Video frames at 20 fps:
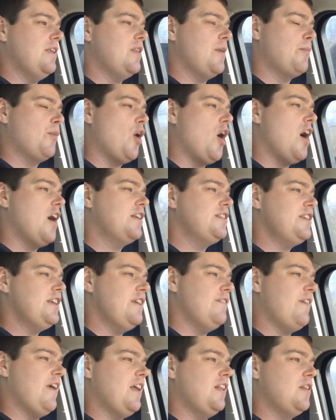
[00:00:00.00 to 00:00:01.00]
the
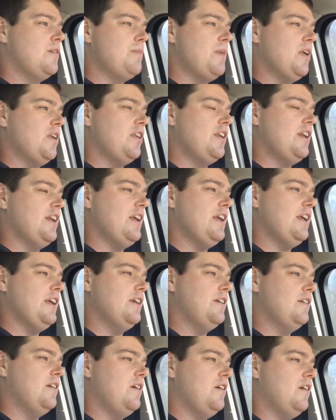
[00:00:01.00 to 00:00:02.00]
proxy availability
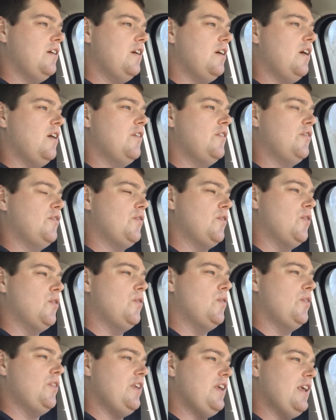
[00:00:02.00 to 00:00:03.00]

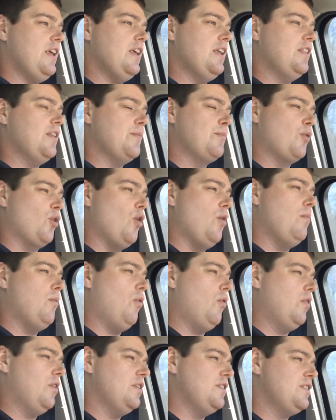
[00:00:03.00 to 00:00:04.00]
through the pro
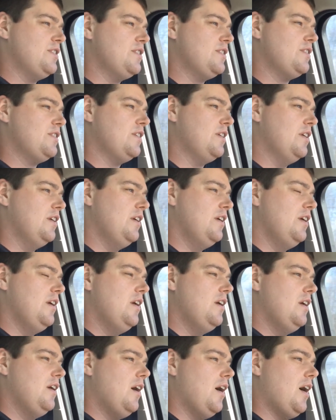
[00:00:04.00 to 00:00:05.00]
boards,
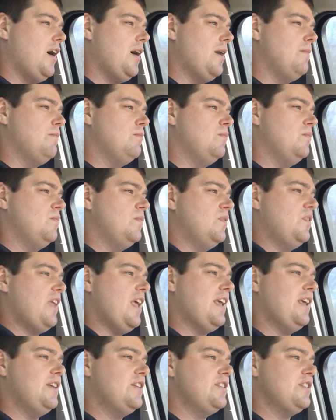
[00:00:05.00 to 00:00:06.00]

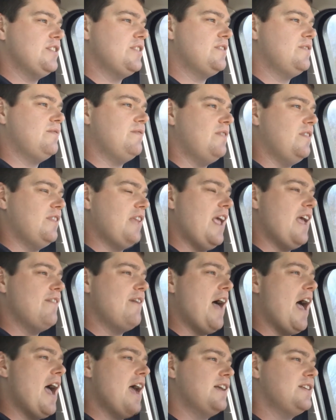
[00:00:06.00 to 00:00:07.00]
they have
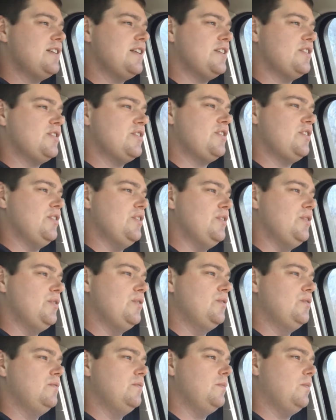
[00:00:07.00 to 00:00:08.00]
access
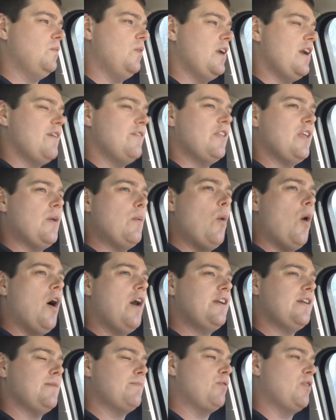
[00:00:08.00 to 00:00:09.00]
to whatever they
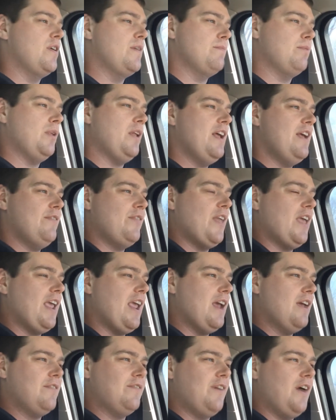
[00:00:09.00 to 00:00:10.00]
want to print and play if they
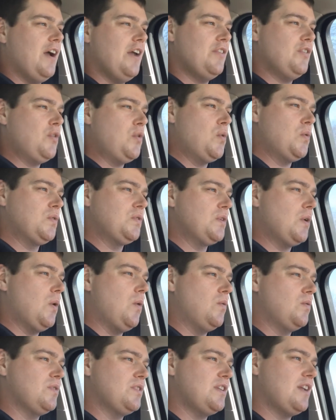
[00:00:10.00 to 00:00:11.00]
can't find their
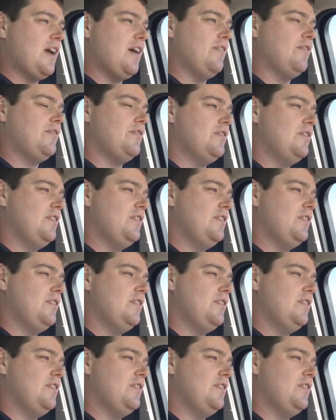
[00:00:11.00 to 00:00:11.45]
own stuff.